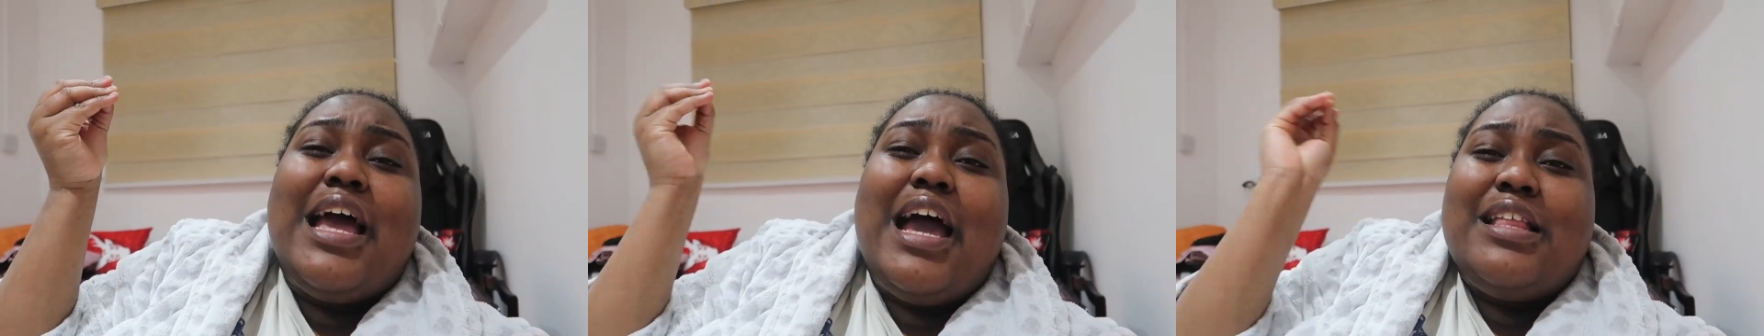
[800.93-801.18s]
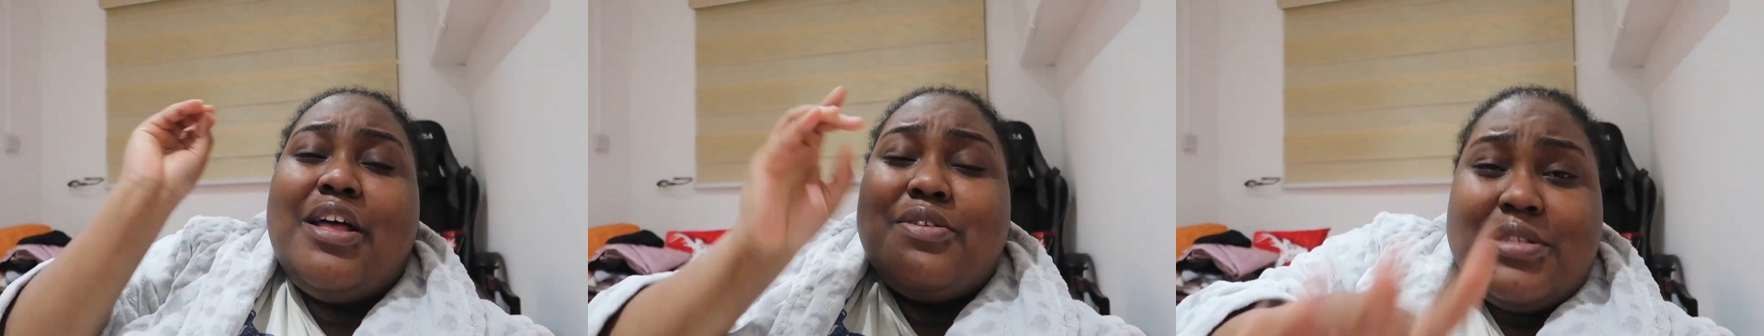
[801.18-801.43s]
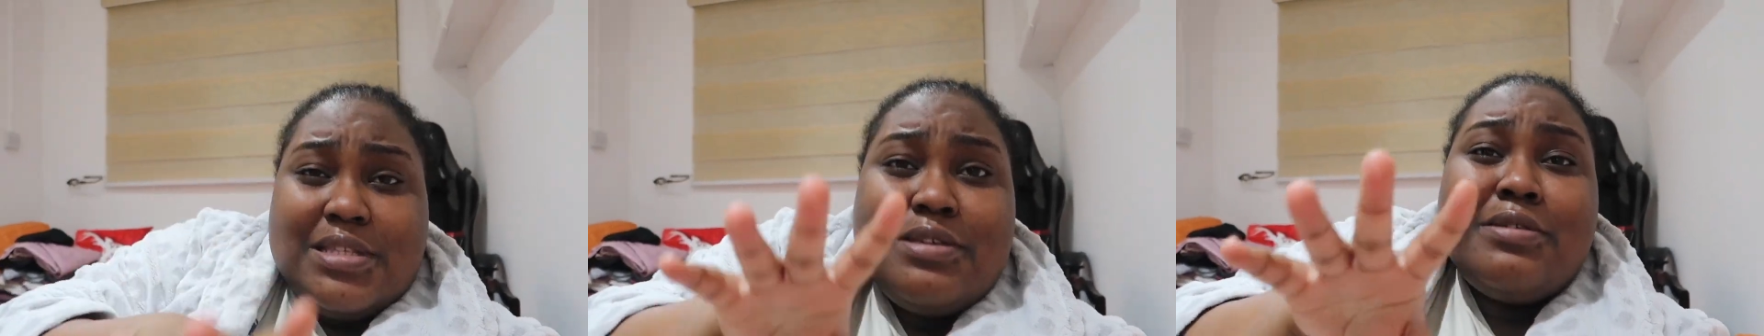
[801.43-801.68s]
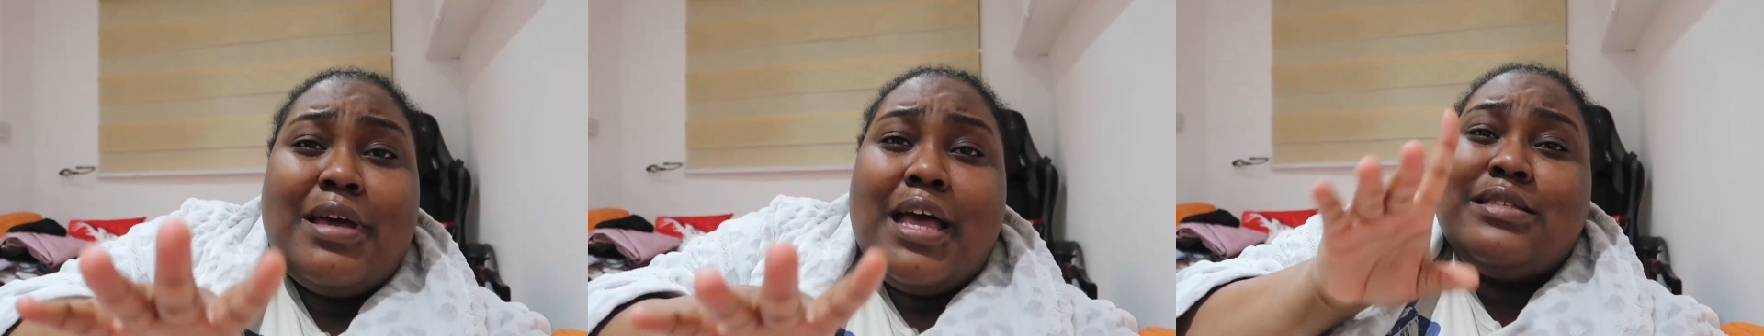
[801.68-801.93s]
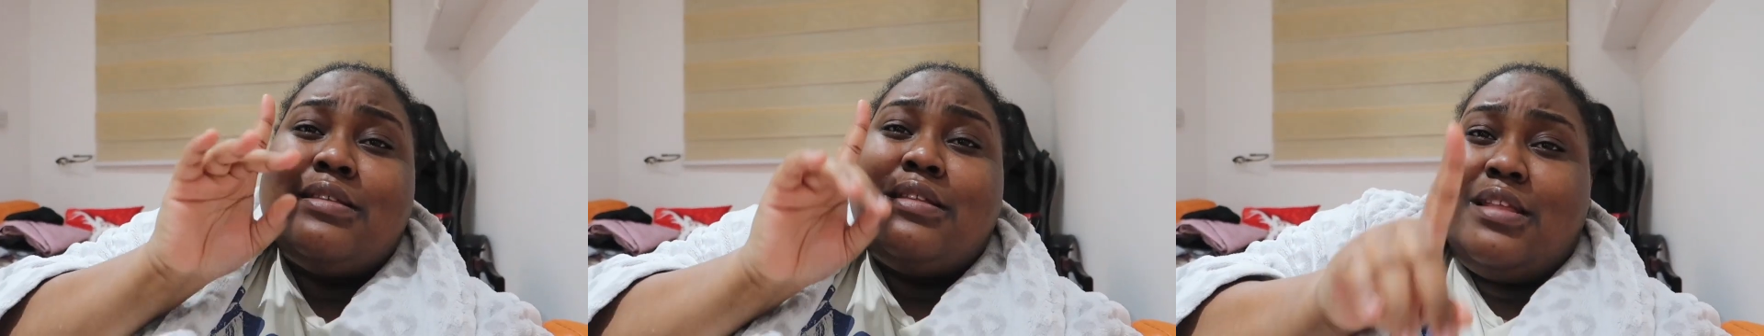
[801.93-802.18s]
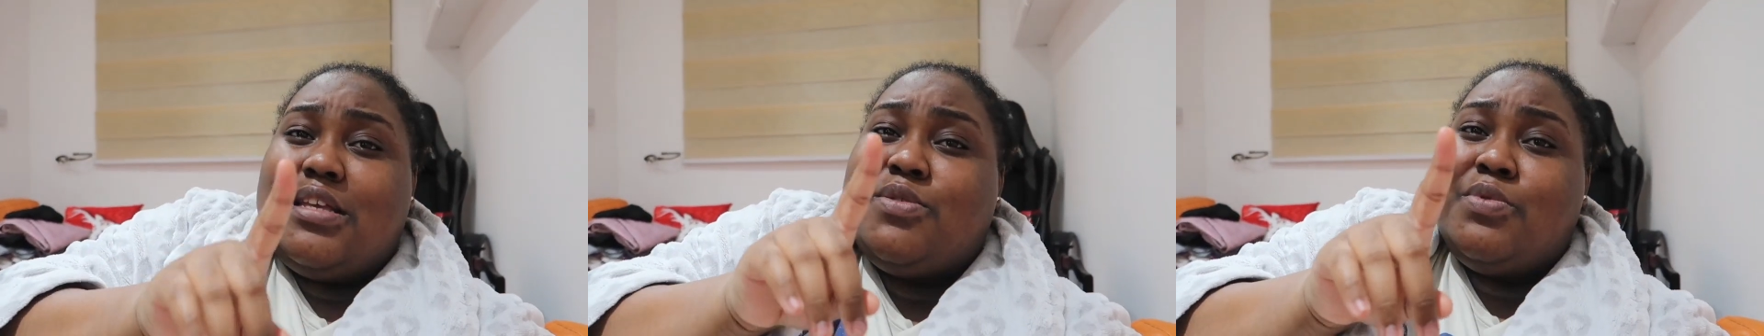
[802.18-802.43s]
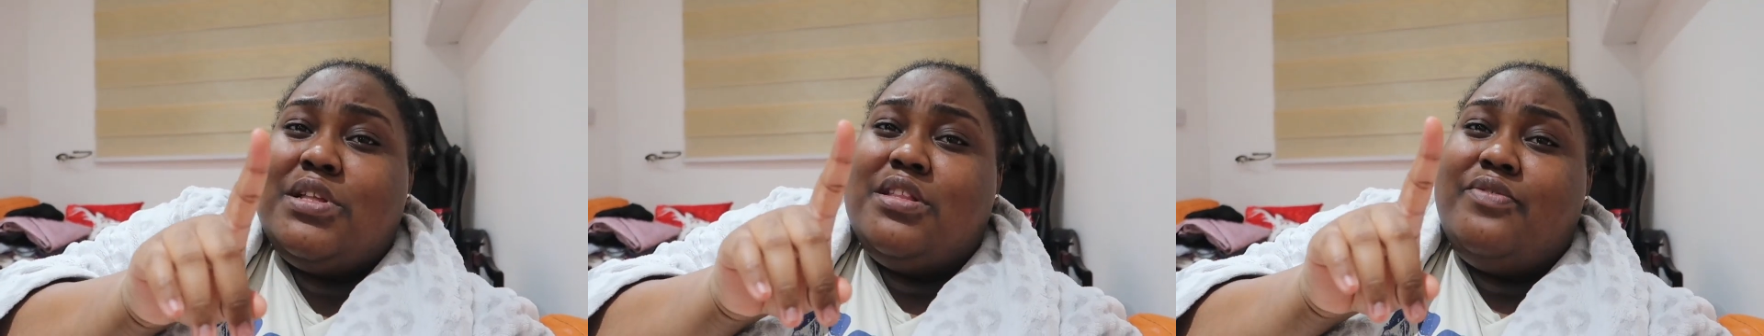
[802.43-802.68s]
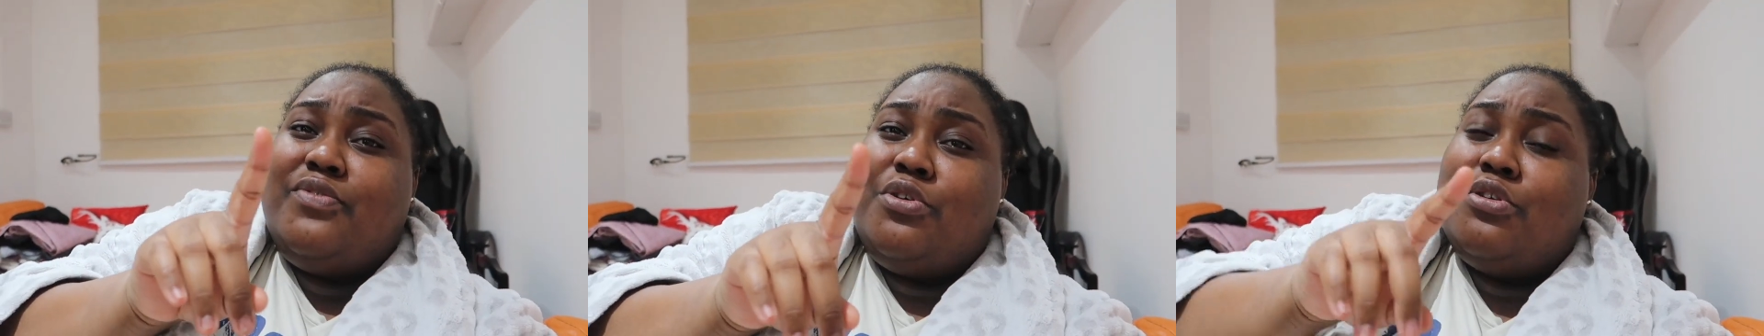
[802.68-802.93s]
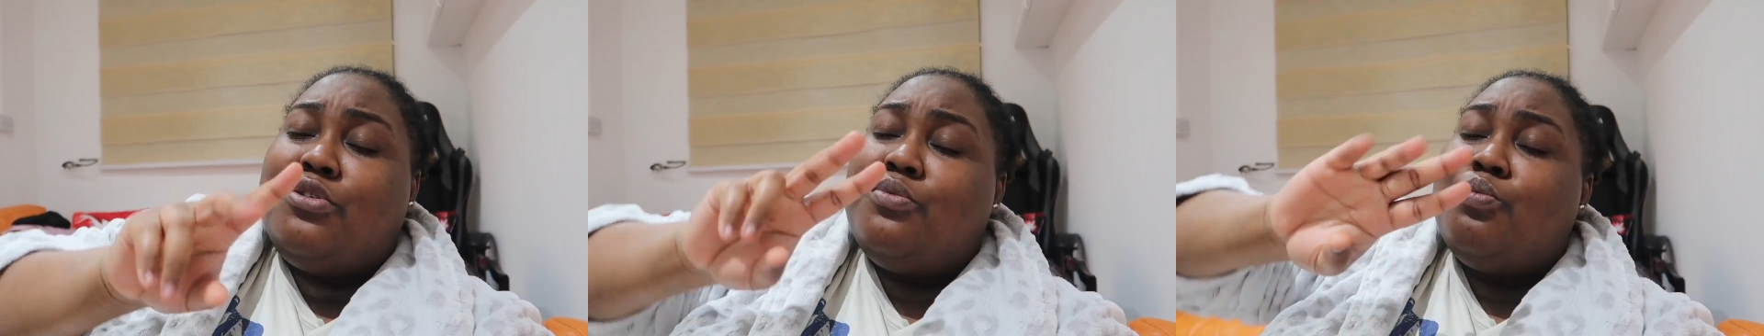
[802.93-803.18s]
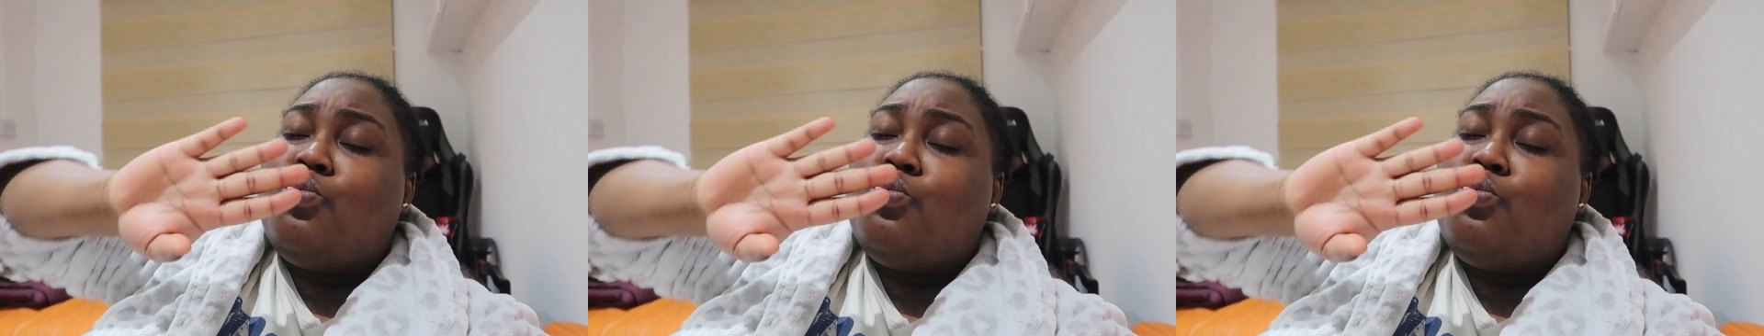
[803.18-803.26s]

and i'll see you guys in the next weekly vlog